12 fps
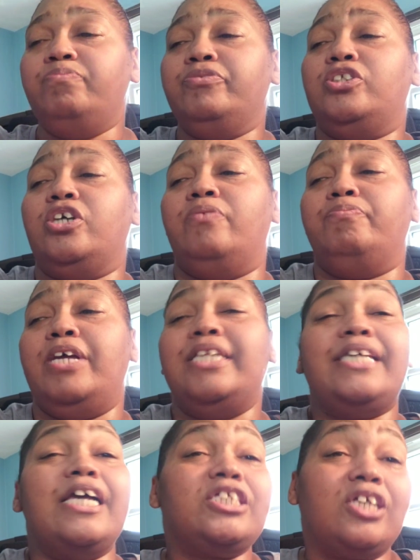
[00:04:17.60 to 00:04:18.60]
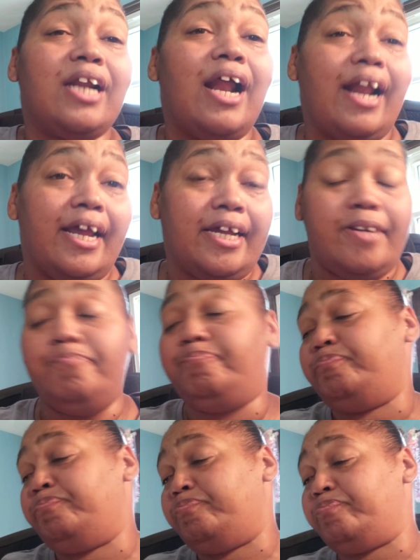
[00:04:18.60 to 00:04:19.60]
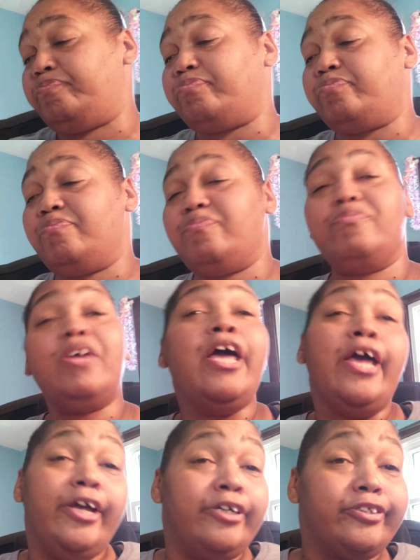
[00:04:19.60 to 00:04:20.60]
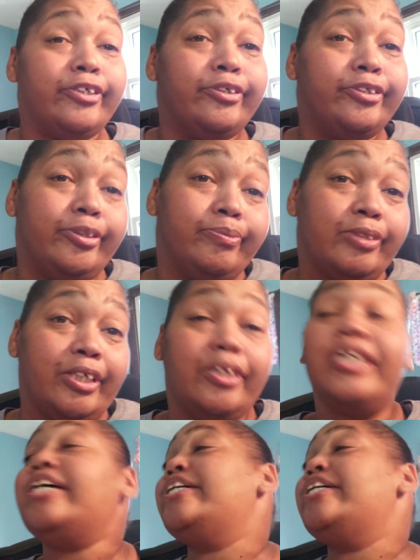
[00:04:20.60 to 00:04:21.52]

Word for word: So it tastes good. I like it. So, you know what I'm saying?